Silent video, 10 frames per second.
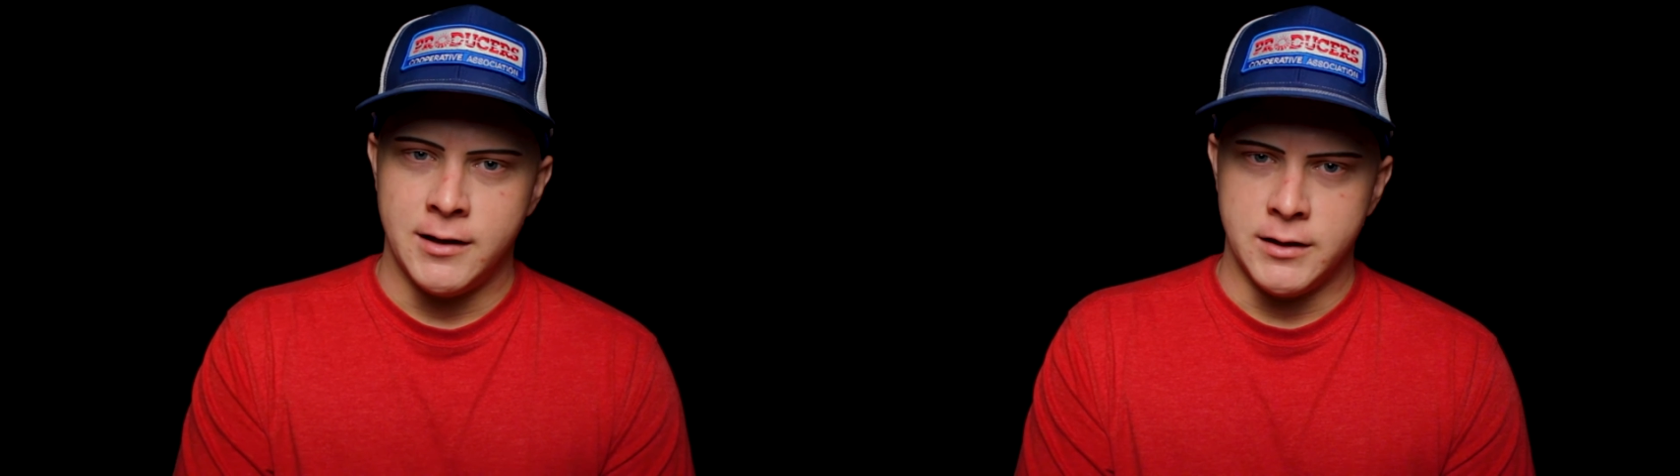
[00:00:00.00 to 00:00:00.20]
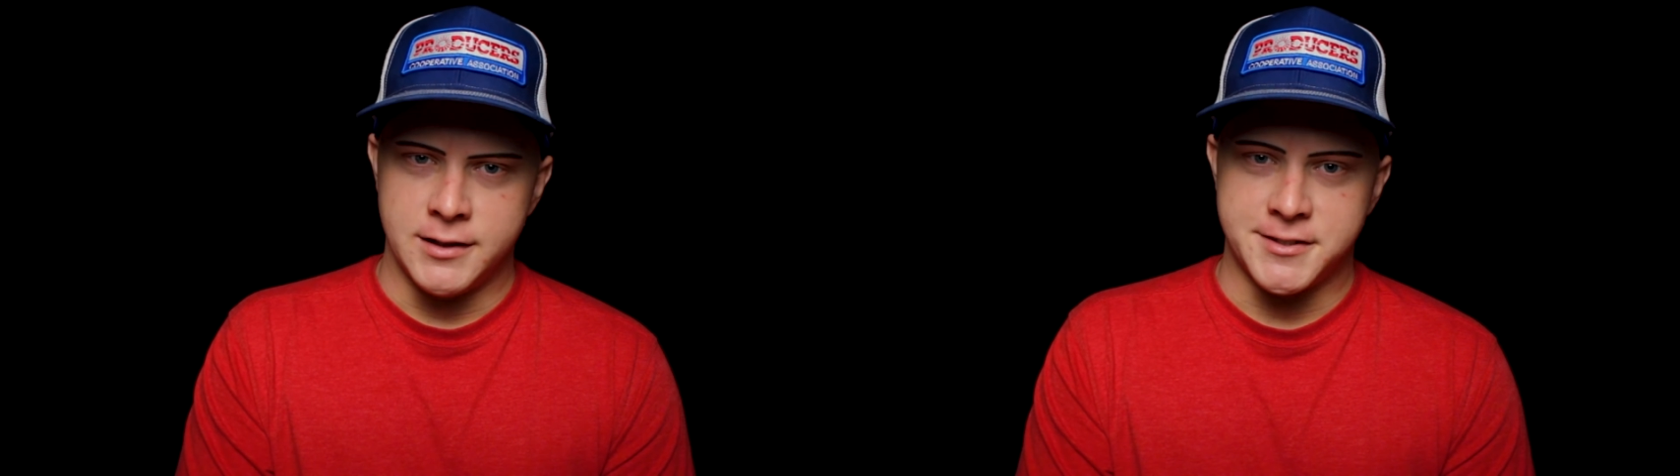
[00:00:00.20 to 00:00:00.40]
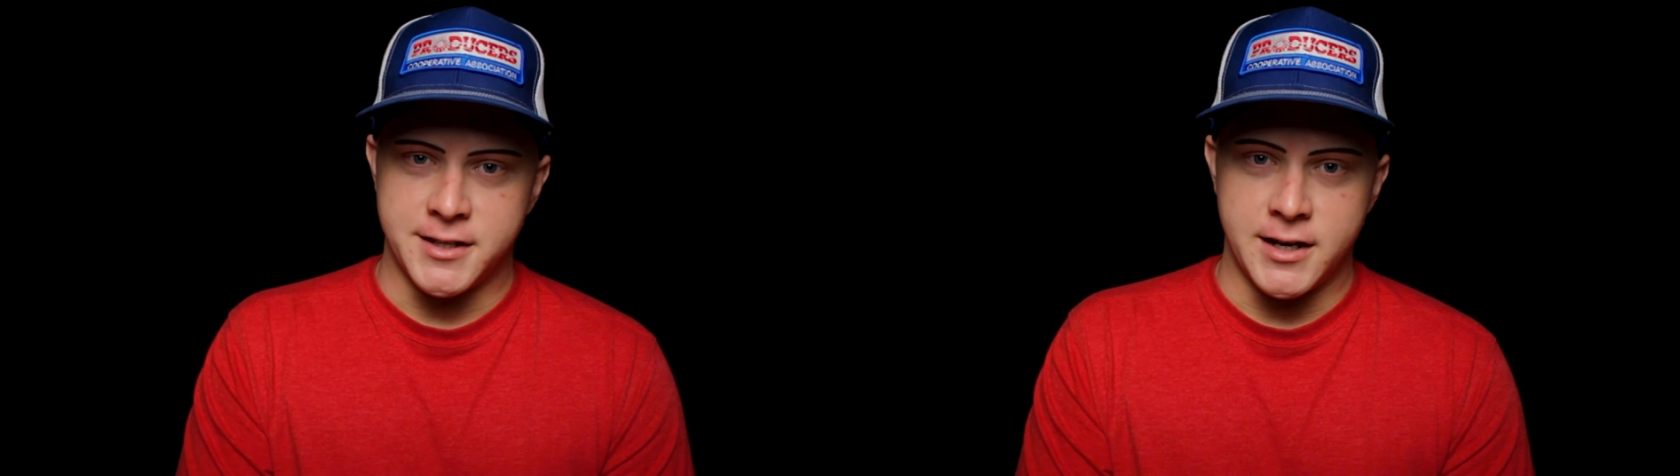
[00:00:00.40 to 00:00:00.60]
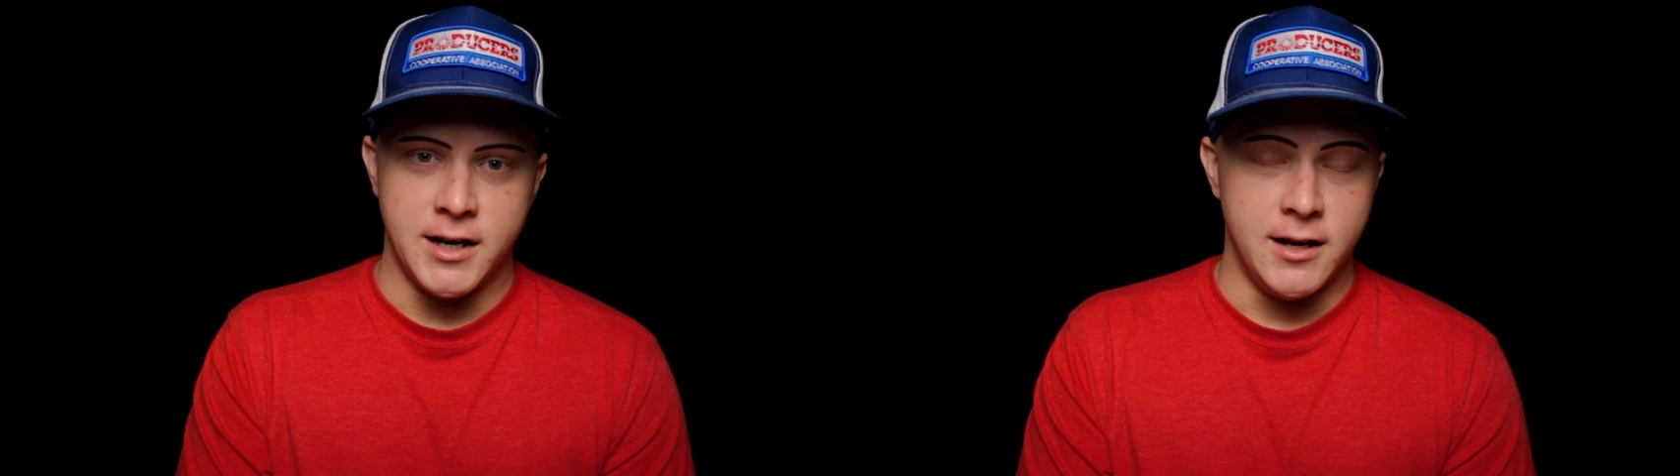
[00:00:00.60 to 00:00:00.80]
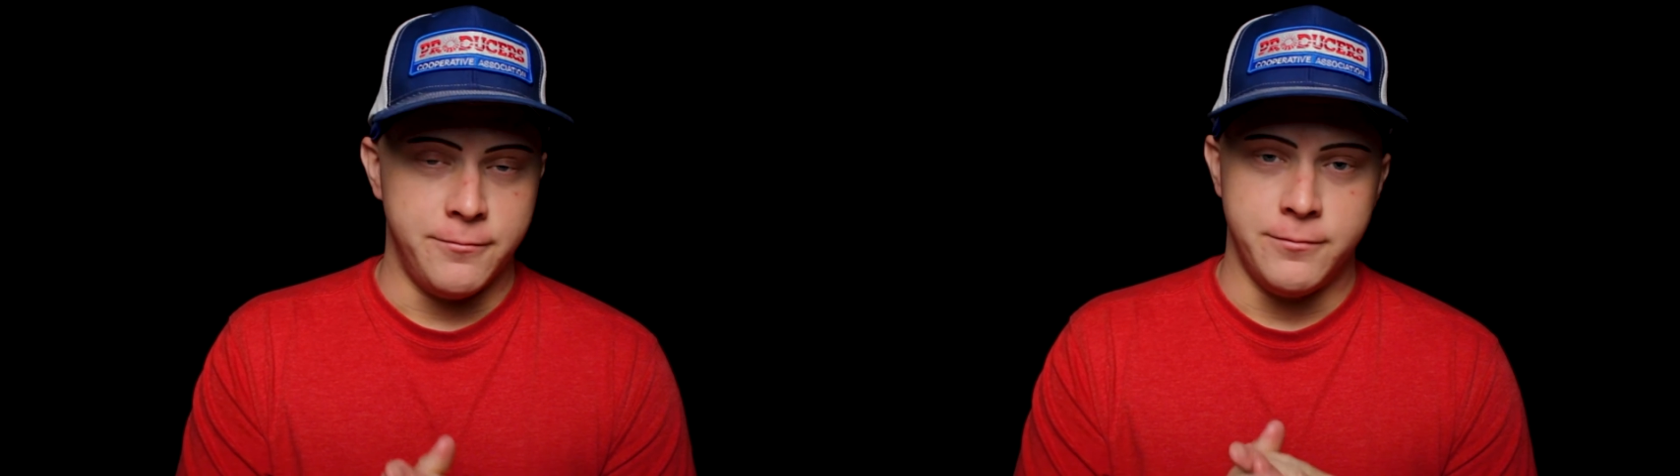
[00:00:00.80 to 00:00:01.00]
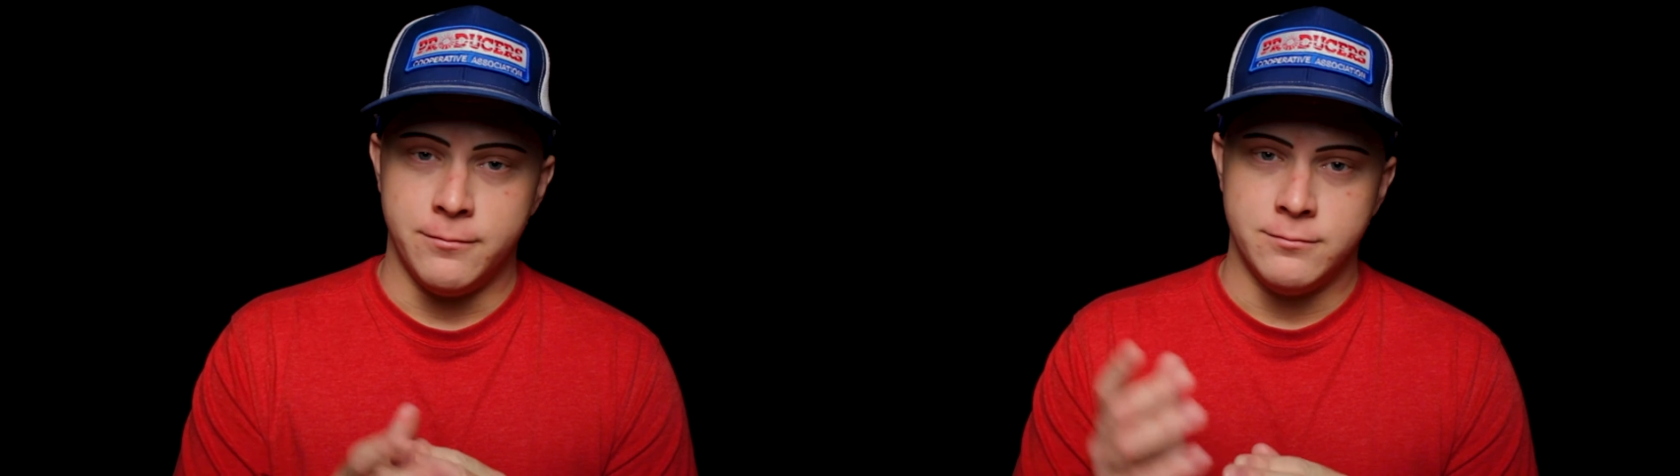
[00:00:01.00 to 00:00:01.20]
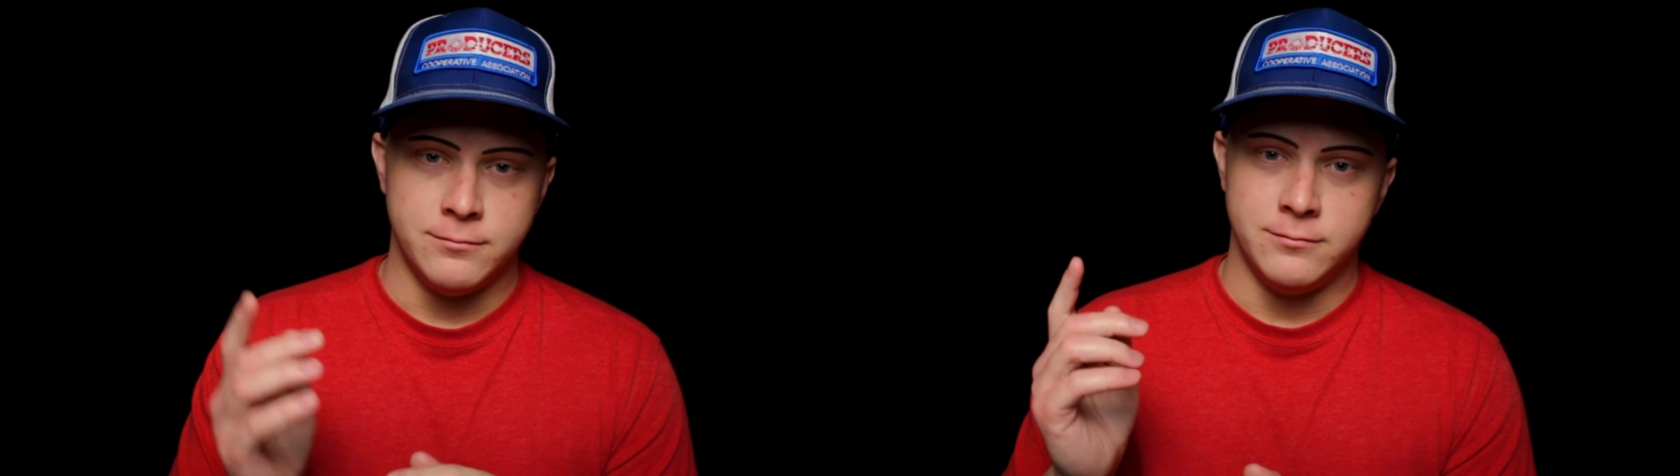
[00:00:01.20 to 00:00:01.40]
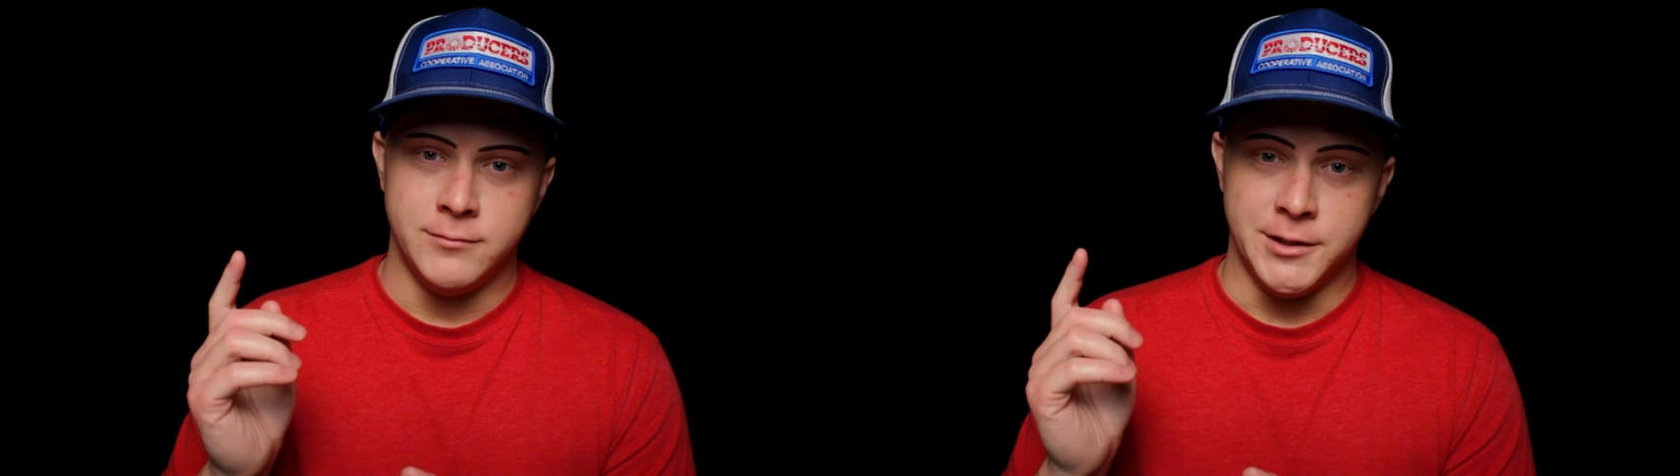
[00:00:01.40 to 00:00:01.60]
it's that if
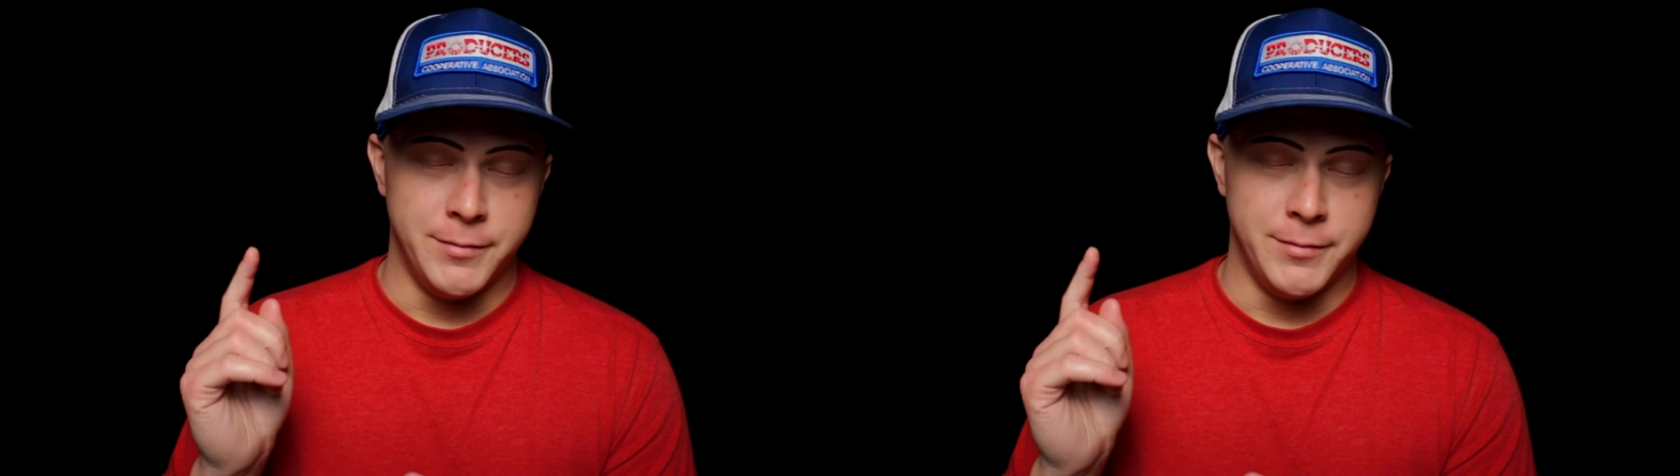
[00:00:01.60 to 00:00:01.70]
your